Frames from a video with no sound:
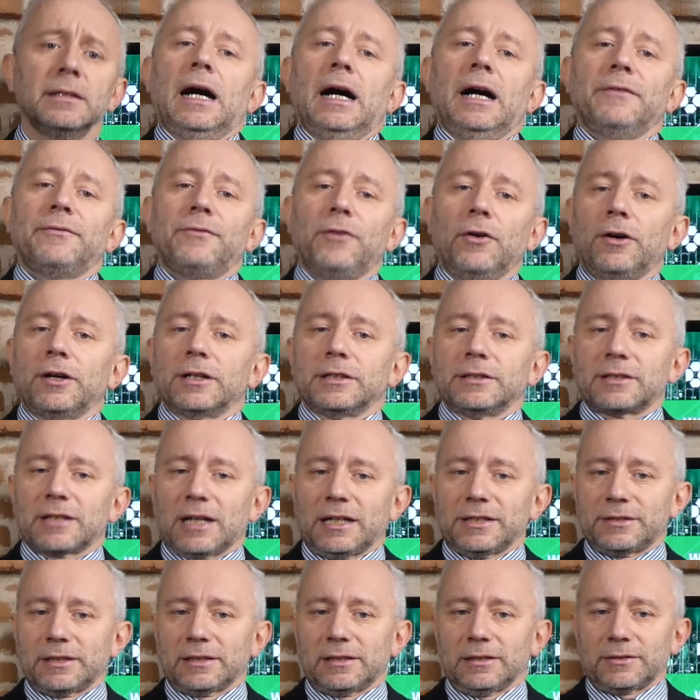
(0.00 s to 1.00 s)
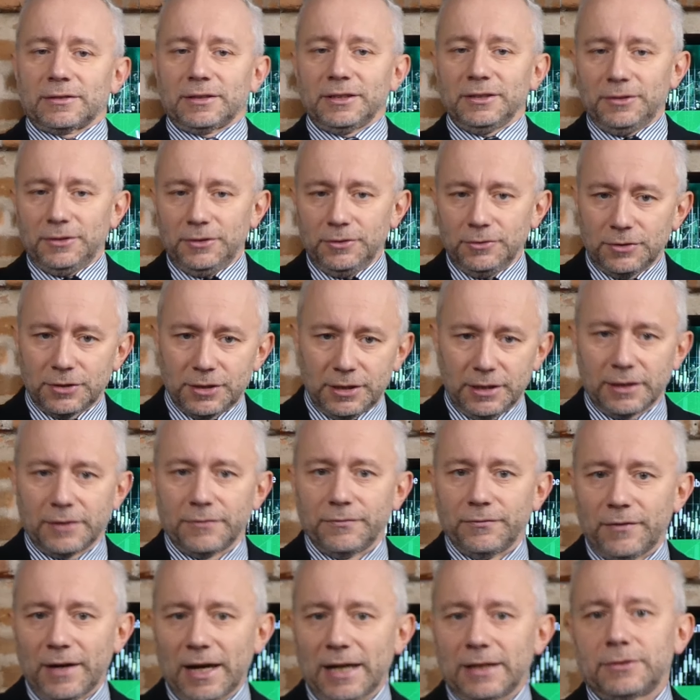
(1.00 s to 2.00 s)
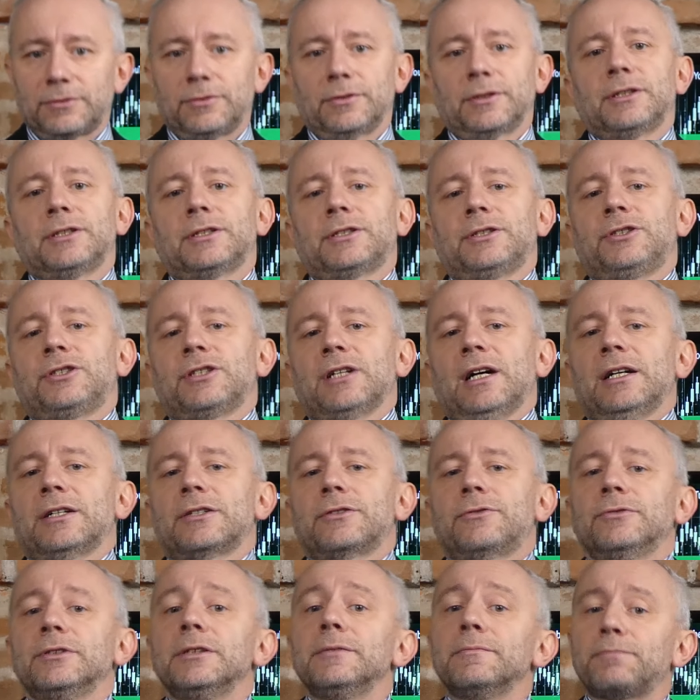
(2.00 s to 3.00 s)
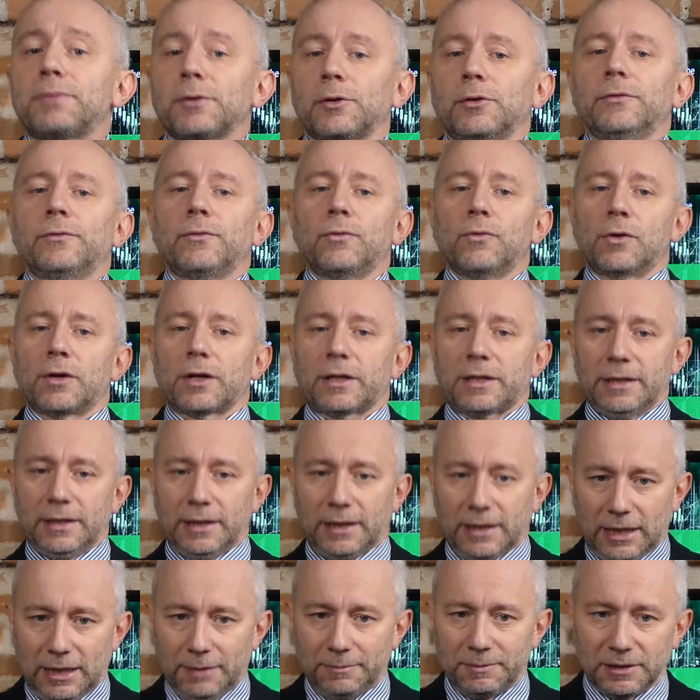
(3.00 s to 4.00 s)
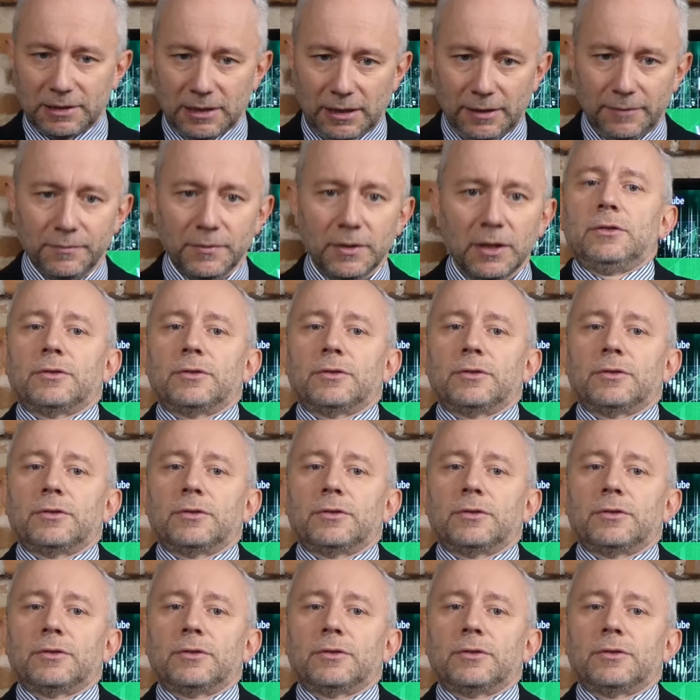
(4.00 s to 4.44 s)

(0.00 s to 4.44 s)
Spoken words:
Avoid drastically reducing inventories just to improve working capital.